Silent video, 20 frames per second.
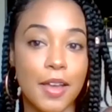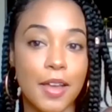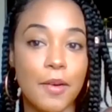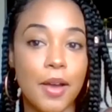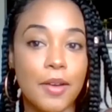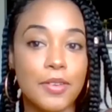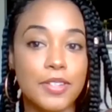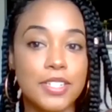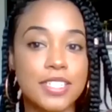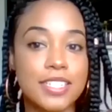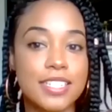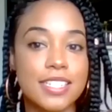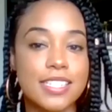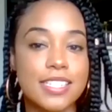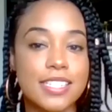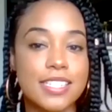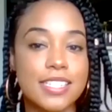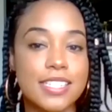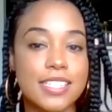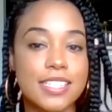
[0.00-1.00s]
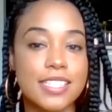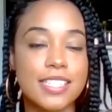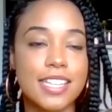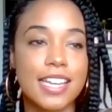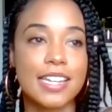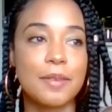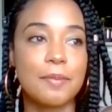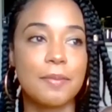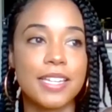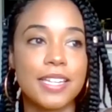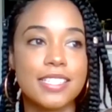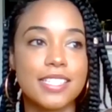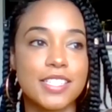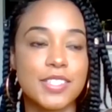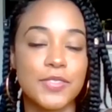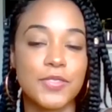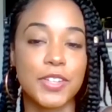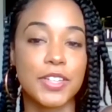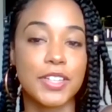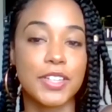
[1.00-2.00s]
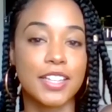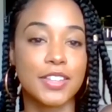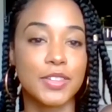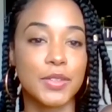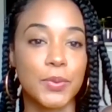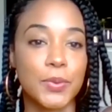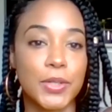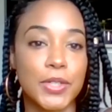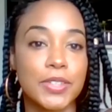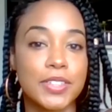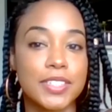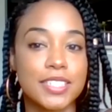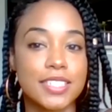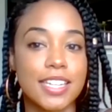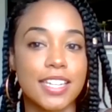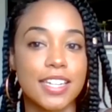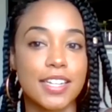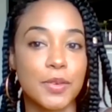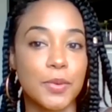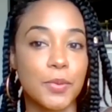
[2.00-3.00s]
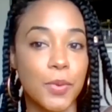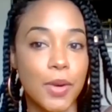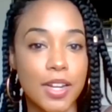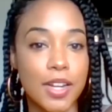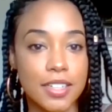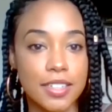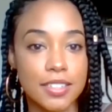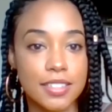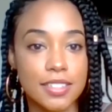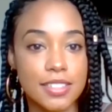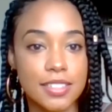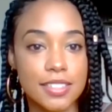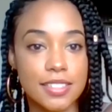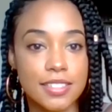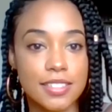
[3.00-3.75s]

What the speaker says: Oh, I was just gonna say, and it makes us feel like the world is getting worse.